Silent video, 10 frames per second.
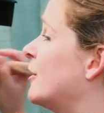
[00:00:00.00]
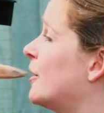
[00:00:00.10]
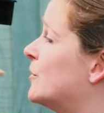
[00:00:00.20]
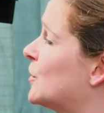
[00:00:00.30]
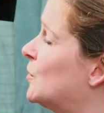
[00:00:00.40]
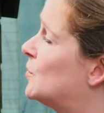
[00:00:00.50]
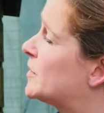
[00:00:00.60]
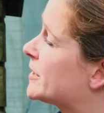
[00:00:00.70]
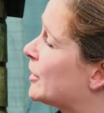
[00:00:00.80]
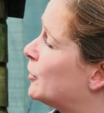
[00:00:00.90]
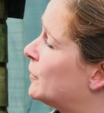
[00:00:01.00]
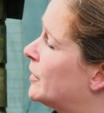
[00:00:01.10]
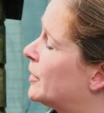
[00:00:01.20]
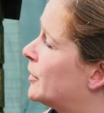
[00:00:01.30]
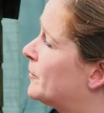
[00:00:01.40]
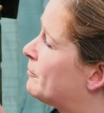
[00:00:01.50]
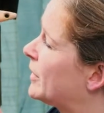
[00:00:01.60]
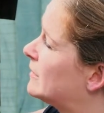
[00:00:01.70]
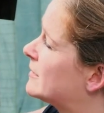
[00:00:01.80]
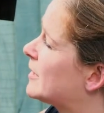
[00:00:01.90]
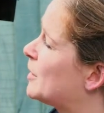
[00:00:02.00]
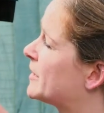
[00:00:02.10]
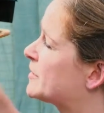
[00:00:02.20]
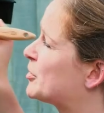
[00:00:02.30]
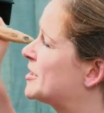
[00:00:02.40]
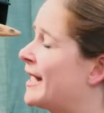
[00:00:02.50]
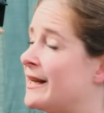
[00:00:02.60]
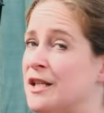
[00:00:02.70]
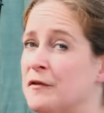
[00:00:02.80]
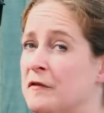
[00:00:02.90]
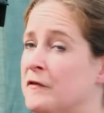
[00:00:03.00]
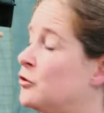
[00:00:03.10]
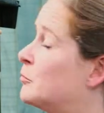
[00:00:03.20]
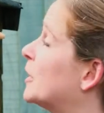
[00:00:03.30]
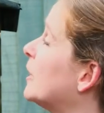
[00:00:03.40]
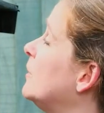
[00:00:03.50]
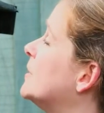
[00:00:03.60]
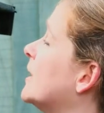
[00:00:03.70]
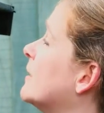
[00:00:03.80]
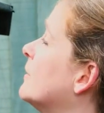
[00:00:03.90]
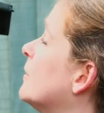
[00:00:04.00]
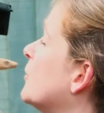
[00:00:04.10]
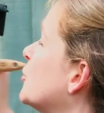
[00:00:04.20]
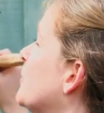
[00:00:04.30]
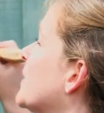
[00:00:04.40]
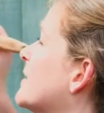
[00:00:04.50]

coat also builds up this protective film coating on the top of the